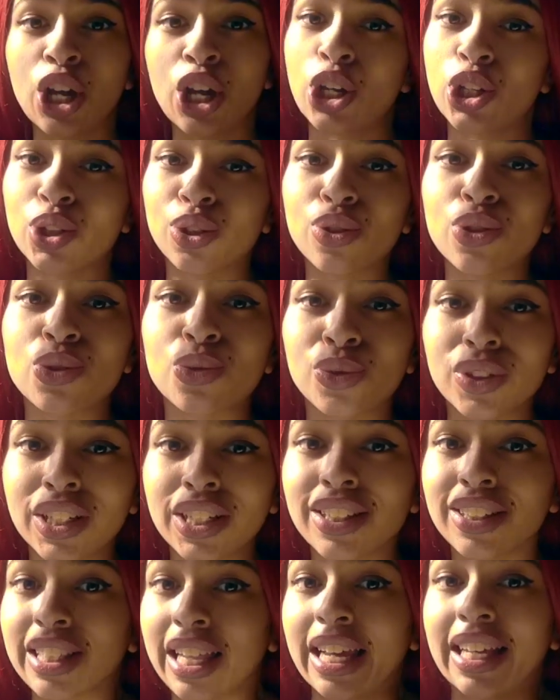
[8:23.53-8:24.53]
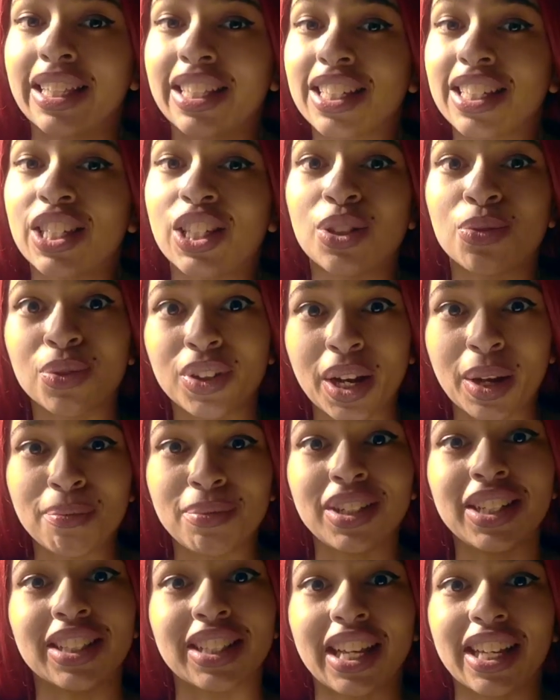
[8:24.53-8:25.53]
so it's really like, this is what I
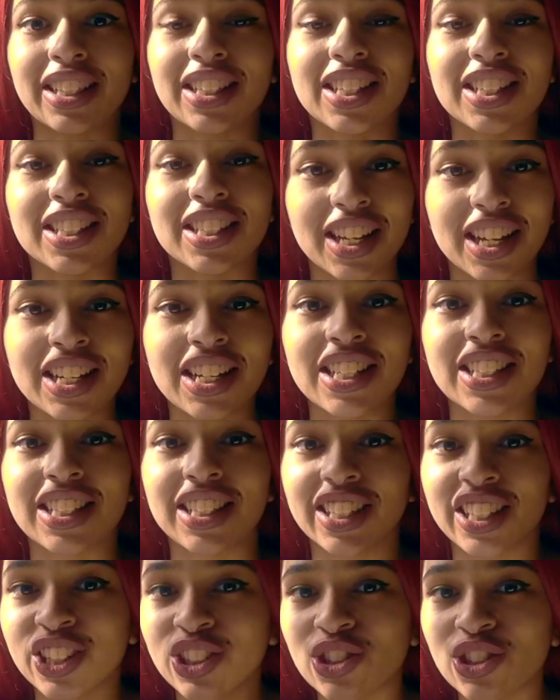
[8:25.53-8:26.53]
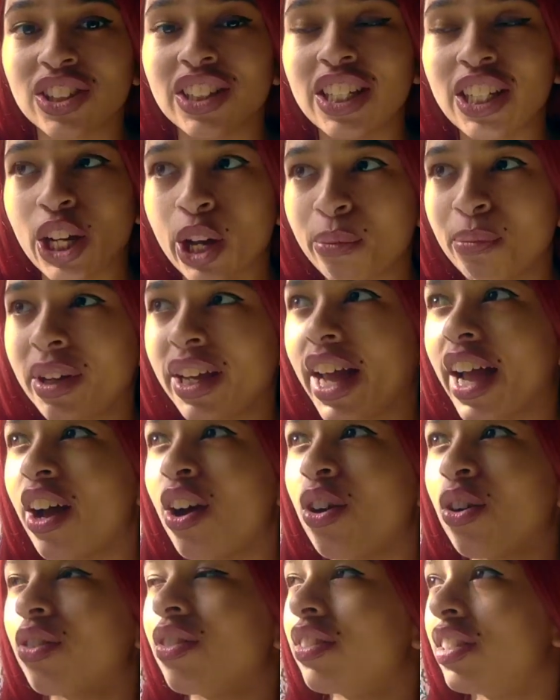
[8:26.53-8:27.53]
mean, like the sun is literally coming
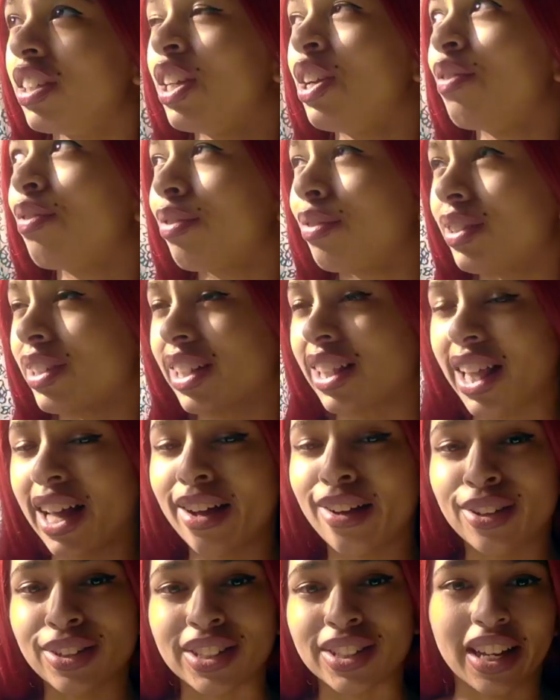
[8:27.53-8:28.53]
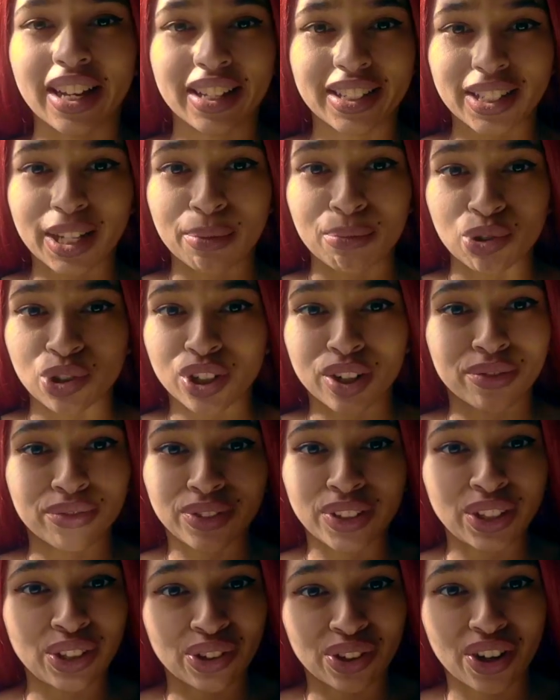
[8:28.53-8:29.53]
out from the clouds as I'm
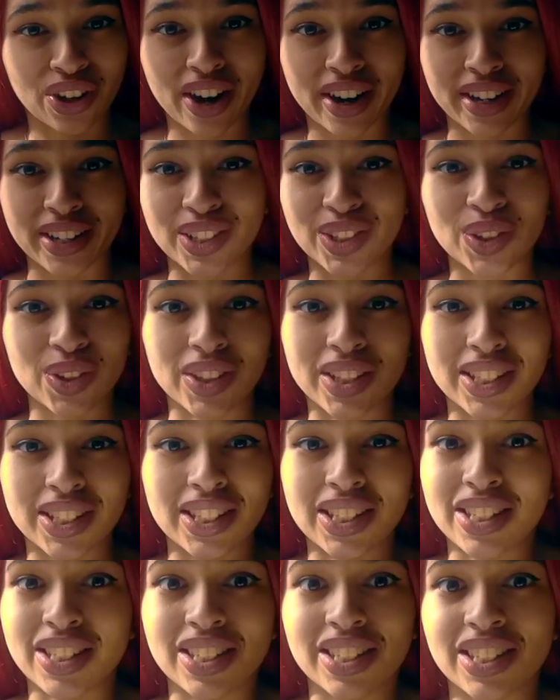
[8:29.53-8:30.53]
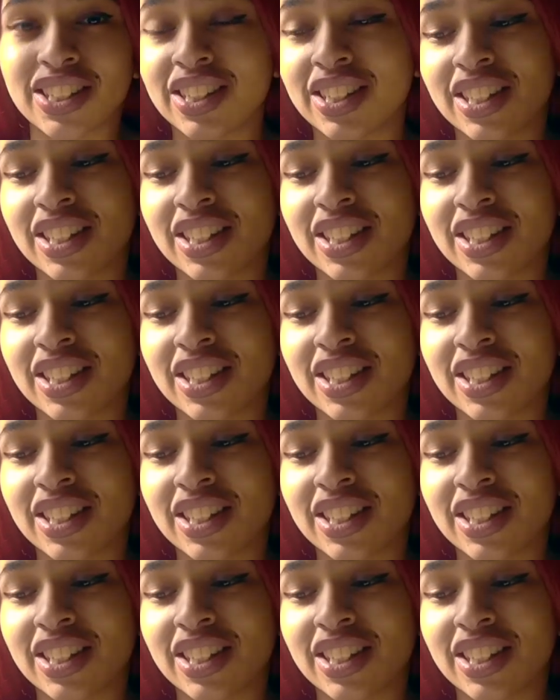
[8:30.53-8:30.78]
shuffling your cards. So this is